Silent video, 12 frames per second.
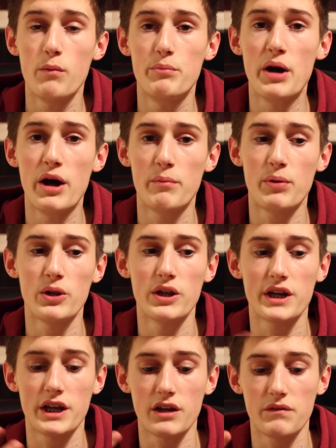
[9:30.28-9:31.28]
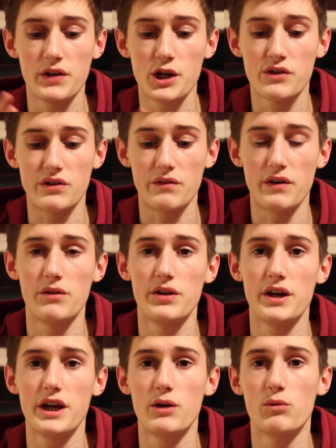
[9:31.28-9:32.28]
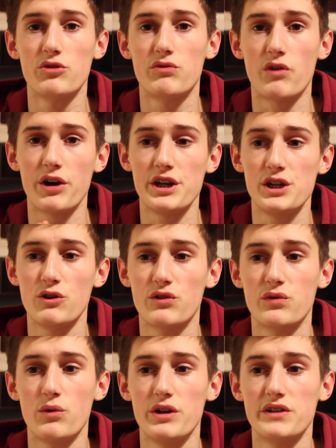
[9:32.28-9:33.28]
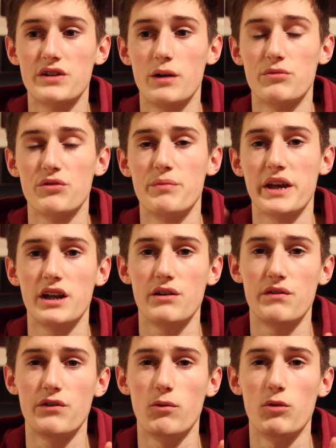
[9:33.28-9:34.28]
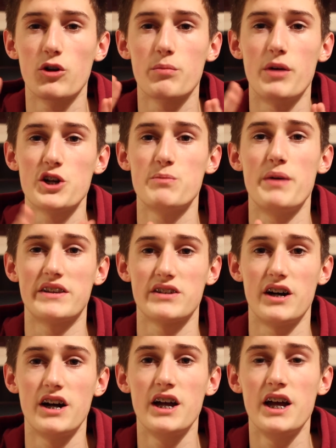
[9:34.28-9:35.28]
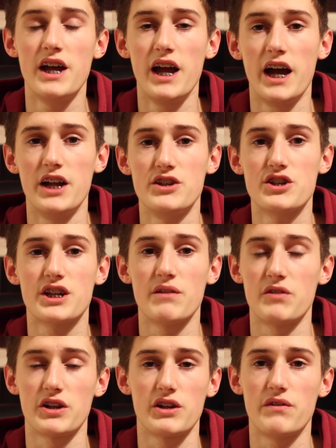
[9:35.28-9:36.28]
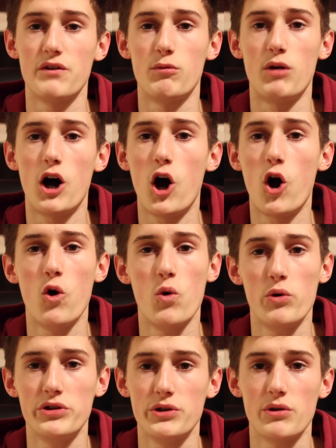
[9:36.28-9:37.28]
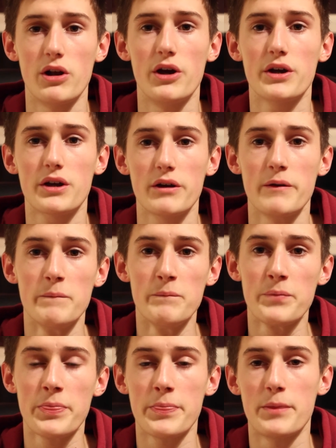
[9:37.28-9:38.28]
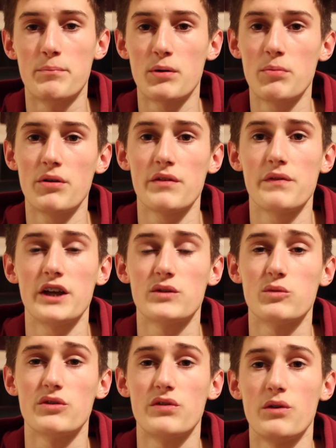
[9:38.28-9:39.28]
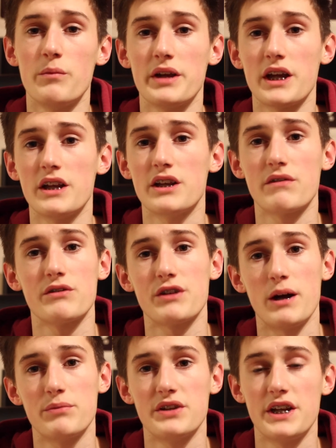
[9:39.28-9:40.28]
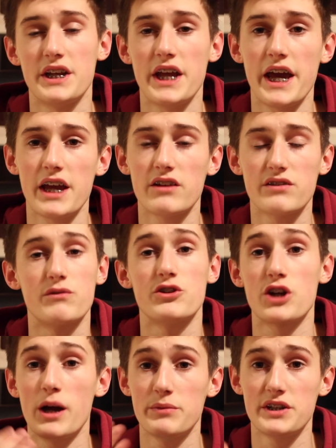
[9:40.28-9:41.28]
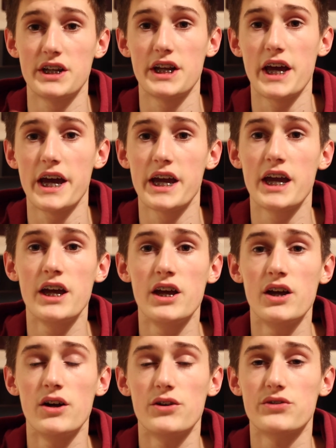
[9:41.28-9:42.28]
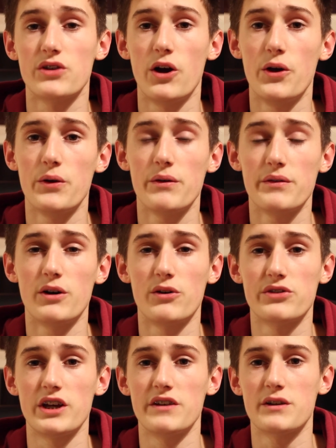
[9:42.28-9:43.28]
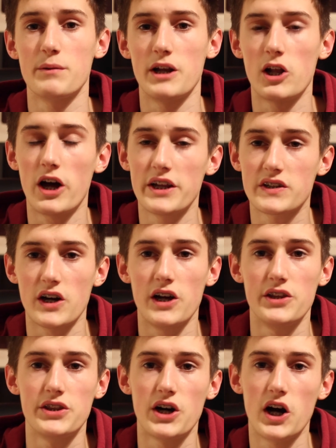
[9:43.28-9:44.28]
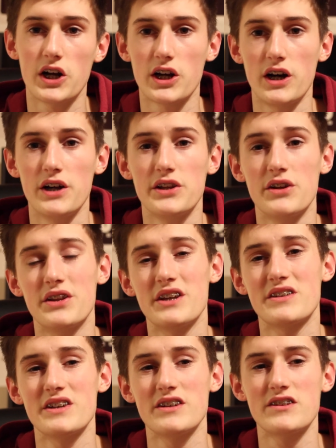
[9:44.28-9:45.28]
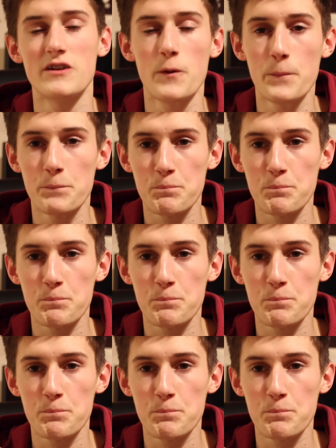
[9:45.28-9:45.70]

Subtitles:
but upon looking at videos I found that it was very useful in terms of making the film look much better and just giving the film a whole new look. The problem I faced was filming in different times in the day, so obviously it's going to be lighter and darker. Now this is